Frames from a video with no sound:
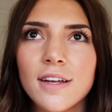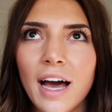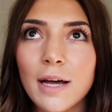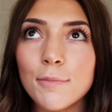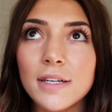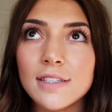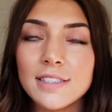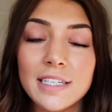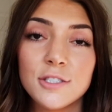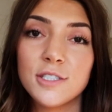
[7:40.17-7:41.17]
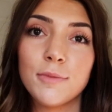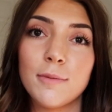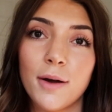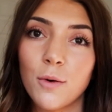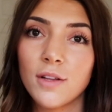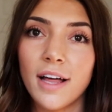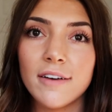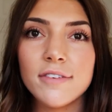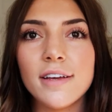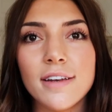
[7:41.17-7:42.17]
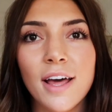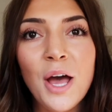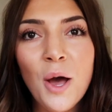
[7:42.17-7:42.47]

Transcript: had been teaching me my whole life and